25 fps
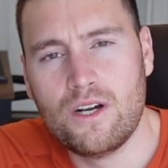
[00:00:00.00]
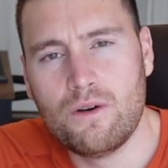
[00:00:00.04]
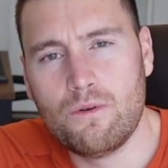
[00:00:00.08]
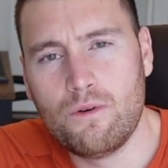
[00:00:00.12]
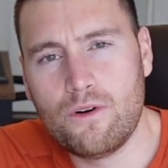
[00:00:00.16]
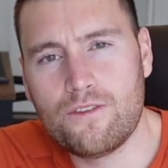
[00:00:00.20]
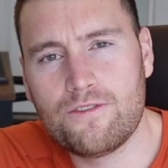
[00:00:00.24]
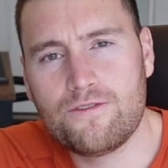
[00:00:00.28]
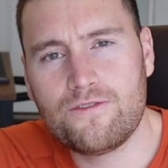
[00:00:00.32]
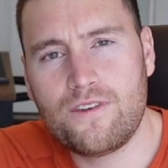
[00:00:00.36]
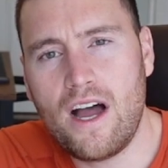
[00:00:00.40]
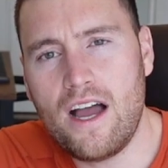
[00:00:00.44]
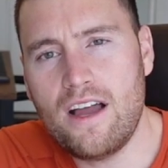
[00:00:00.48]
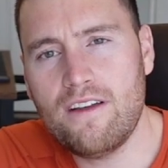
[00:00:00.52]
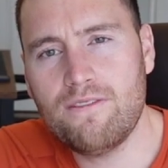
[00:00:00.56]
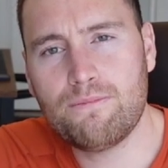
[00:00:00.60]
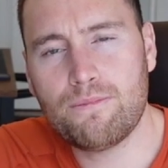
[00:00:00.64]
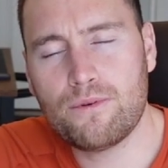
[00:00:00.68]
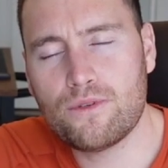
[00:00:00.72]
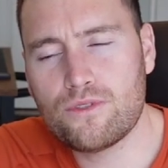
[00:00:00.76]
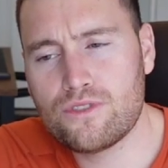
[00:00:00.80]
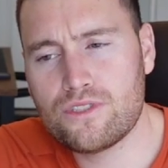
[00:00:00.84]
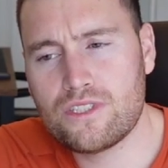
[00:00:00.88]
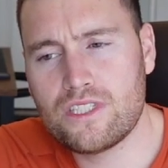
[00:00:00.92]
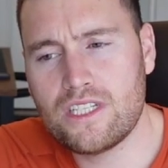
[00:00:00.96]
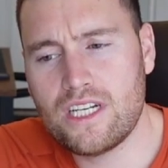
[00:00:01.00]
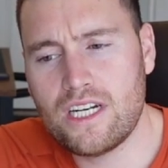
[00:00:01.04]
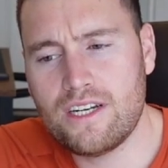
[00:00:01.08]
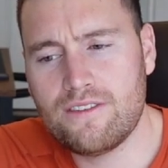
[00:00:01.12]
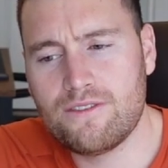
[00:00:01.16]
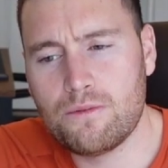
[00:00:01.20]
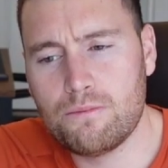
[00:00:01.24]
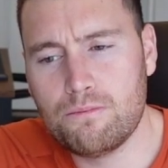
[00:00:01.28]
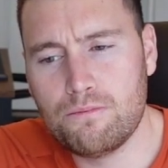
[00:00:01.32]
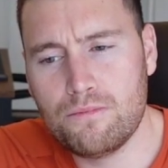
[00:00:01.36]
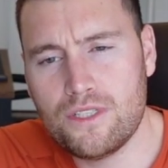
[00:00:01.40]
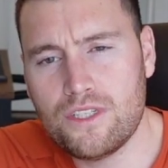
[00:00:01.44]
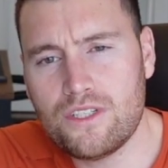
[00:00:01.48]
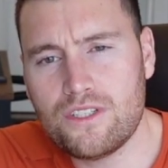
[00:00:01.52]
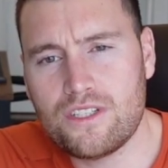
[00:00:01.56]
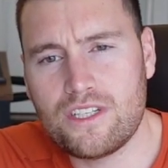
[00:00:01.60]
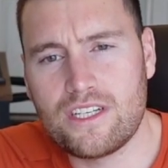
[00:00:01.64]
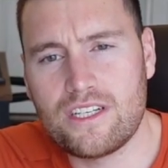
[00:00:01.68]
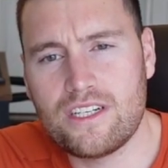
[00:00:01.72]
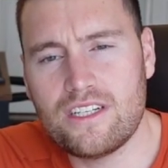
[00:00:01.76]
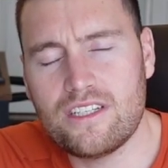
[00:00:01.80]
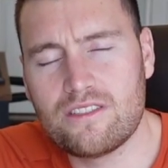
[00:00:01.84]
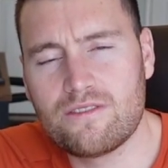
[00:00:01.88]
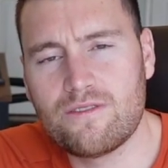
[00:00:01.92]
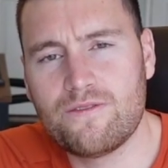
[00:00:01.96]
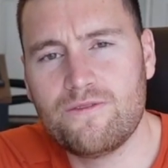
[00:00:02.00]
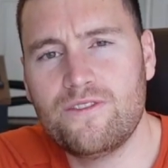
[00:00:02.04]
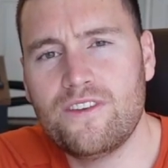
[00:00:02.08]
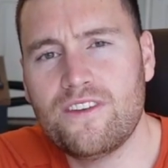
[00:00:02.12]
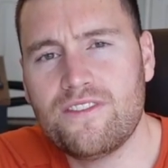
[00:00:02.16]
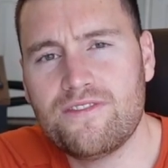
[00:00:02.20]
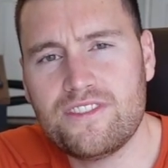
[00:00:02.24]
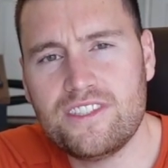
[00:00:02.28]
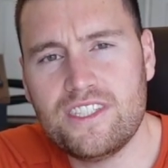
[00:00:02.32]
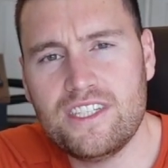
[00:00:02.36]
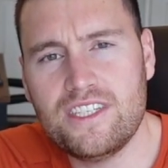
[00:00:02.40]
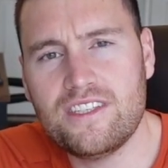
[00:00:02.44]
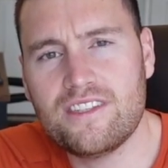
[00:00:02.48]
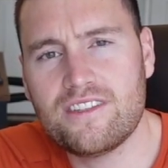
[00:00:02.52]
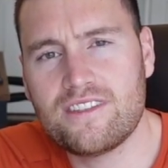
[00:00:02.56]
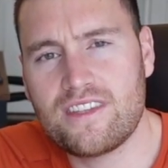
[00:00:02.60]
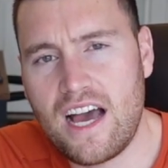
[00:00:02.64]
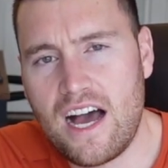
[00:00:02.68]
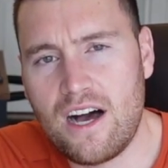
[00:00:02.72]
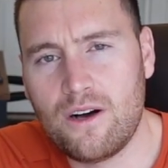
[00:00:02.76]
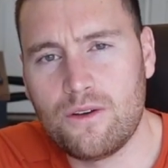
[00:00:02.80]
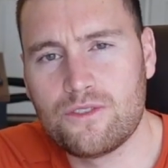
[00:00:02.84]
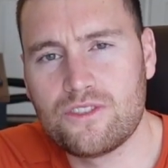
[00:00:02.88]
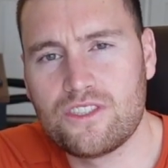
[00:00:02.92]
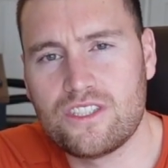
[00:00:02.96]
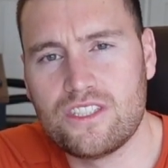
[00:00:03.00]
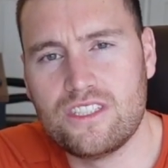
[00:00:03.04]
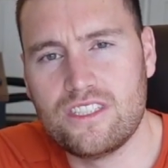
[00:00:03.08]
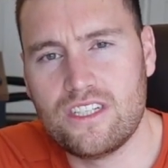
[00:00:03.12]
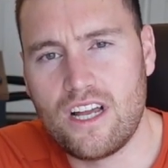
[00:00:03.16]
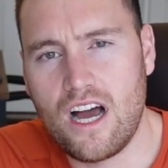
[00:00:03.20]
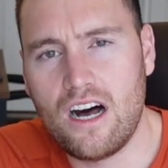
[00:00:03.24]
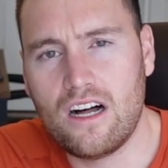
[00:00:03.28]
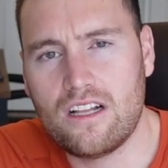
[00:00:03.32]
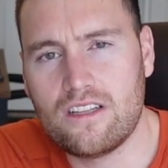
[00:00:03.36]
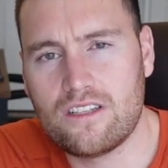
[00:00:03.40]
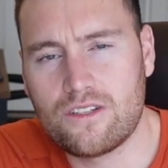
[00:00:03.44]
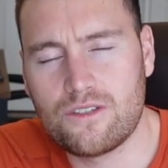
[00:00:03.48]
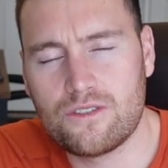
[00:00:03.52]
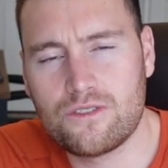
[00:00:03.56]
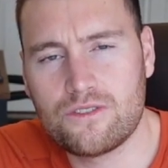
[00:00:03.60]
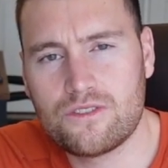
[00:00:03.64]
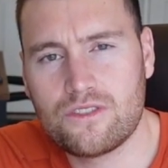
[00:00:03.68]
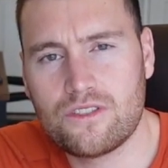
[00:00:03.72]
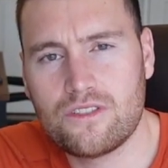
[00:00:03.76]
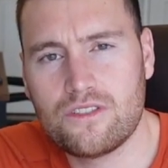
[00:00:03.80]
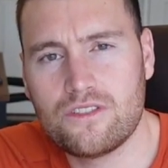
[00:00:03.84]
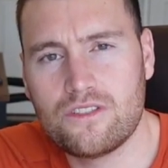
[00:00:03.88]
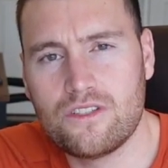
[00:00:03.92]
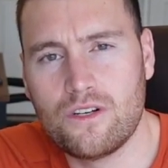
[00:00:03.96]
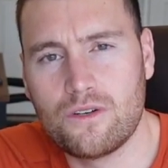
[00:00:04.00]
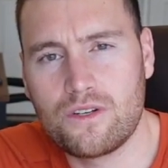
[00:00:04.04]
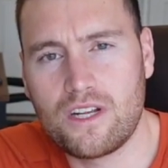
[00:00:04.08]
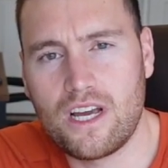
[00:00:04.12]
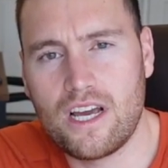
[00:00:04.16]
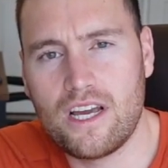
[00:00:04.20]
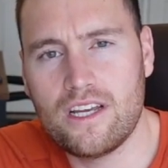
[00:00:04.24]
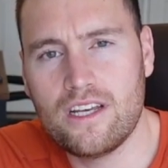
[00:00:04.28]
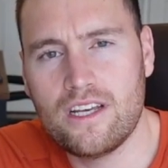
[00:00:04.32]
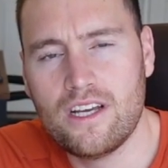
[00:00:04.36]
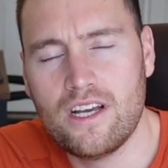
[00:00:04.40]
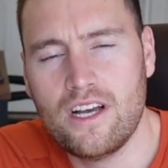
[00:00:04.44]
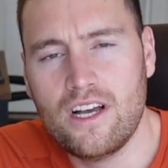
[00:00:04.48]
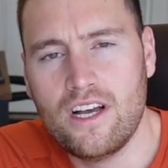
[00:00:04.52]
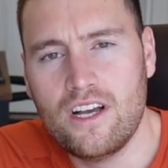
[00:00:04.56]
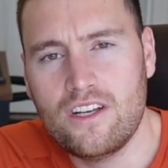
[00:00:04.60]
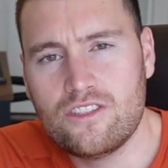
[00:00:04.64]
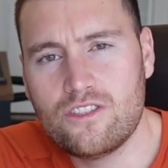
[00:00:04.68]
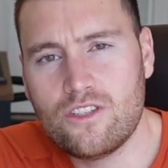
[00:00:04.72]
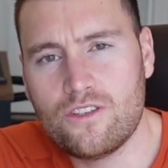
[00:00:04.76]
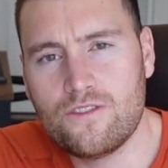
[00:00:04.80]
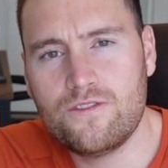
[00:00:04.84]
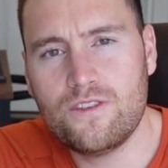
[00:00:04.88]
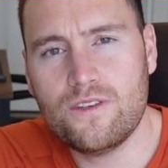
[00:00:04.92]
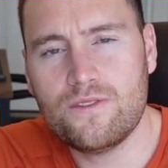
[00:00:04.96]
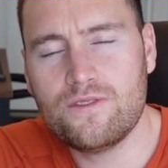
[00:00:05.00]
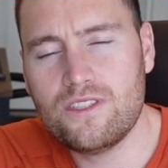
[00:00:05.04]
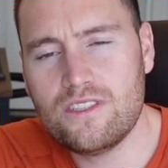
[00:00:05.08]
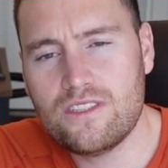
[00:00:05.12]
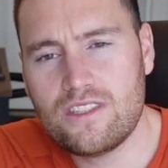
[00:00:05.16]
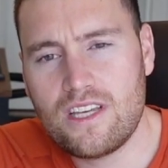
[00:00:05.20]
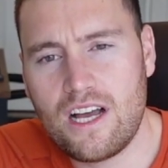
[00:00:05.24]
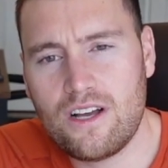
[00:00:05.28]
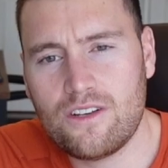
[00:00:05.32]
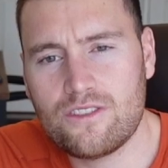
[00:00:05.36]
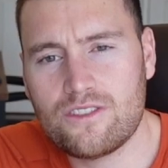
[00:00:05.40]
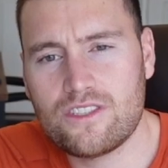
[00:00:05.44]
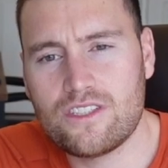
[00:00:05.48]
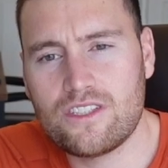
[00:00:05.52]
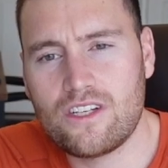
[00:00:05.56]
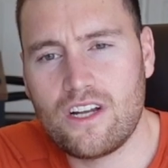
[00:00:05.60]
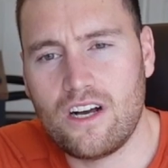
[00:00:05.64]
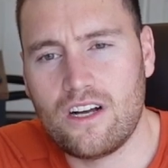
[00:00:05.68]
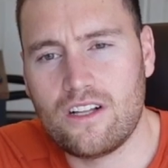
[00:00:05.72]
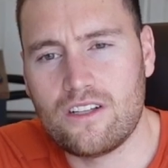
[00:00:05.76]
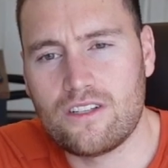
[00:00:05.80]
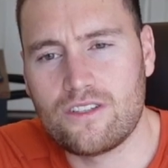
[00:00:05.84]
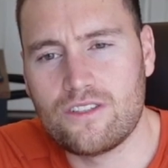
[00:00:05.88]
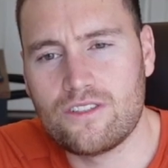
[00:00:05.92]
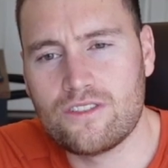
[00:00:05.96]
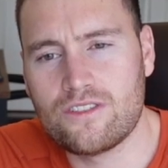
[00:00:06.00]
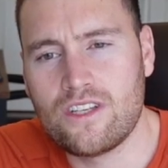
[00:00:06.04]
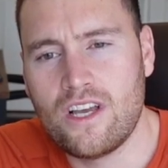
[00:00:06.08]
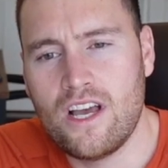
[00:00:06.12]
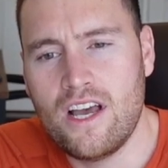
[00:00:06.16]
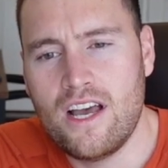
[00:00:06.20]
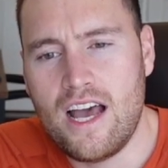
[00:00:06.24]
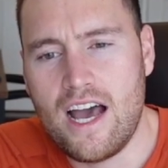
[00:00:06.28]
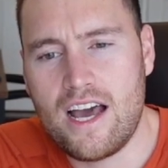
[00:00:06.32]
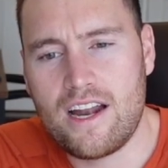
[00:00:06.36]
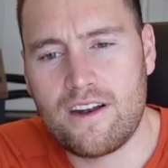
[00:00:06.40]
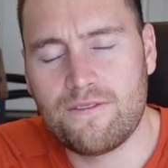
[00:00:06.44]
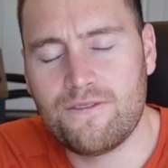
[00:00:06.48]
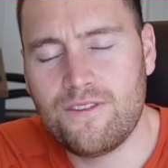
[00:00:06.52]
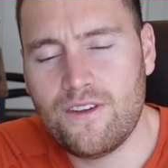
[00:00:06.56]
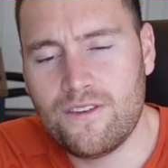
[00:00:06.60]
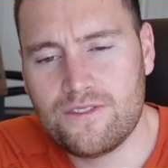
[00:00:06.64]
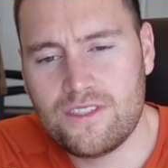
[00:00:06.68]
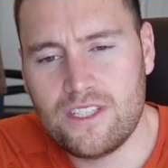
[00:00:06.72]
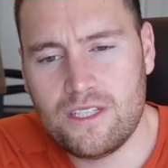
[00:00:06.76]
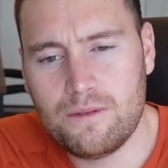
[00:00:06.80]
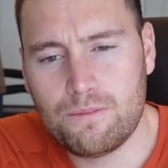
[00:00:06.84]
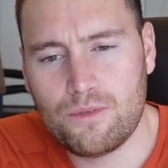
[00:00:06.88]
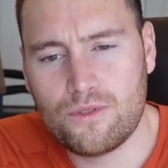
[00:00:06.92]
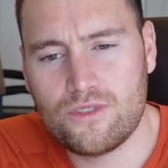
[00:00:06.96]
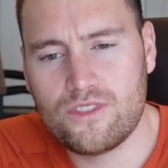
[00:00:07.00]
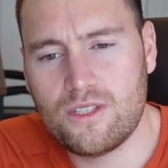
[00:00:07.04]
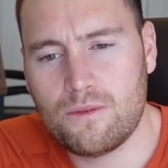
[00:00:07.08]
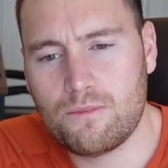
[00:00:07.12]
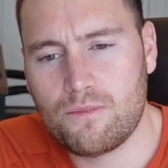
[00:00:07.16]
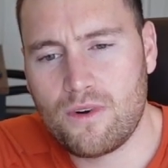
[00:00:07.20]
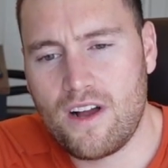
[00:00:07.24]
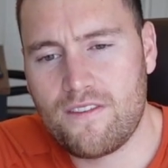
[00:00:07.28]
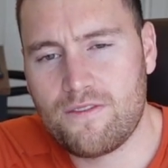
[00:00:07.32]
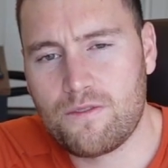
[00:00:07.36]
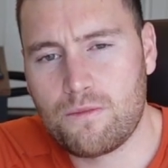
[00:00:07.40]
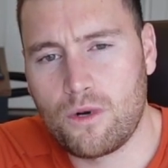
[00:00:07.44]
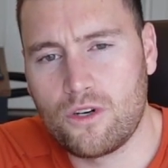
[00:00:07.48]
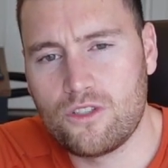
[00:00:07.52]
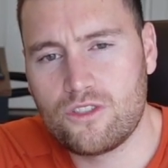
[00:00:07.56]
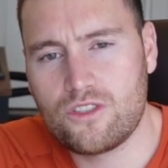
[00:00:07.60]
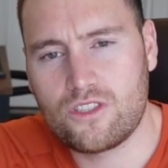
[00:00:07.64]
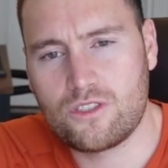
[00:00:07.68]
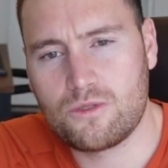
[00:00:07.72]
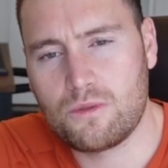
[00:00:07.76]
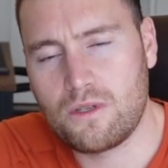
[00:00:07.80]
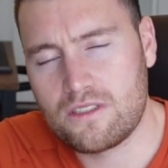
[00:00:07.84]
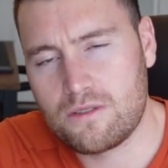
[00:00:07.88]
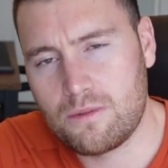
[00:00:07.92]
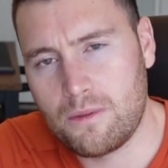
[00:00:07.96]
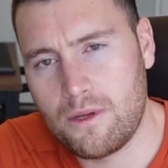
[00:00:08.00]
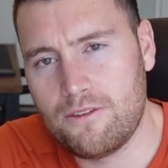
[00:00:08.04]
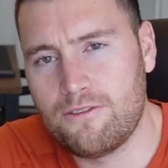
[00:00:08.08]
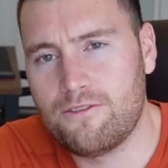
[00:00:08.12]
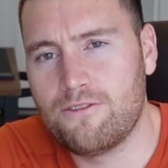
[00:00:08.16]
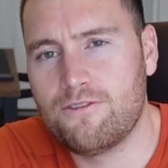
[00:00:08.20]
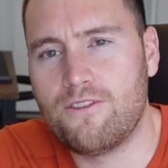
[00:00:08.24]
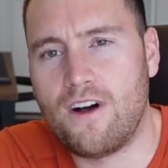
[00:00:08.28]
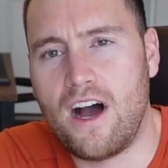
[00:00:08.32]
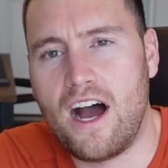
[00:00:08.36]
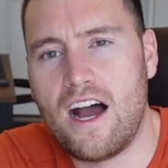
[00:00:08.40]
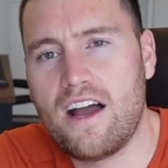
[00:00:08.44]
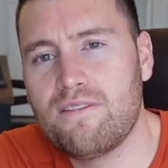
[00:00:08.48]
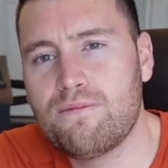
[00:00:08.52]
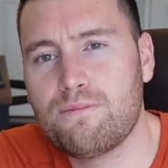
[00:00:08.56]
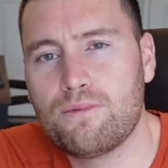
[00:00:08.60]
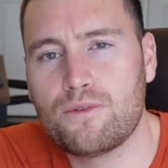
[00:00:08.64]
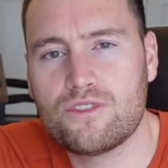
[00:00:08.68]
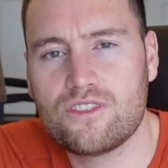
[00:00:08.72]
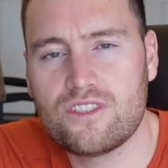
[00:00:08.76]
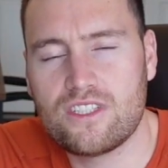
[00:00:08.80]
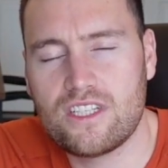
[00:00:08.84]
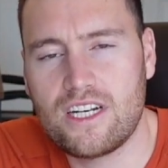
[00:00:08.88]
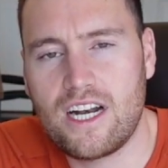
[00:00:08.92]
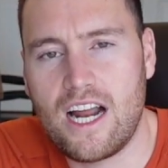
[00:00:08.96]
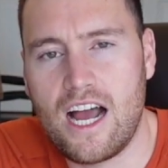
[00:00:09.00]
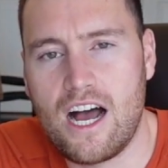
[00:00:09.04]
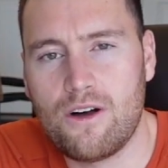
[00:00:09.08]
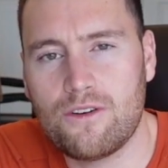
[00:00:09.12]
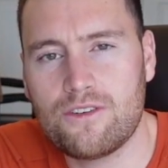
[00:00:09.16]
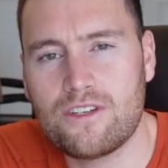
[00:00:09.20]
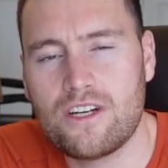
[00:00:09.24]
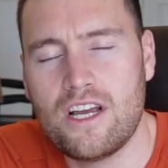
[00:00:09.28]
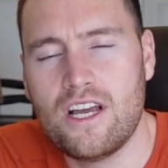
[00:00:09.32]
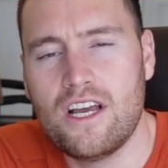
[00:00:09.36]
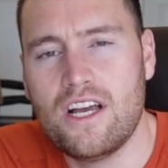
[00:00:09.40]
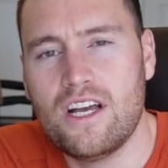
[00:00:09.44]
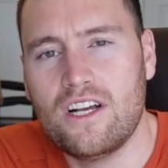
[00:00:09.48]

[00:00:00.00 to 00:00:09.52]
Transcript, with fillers: Well, 5% of a million is $50,000. Okay, so $50,000 at a 15% profit margin because we have to pay 5% out.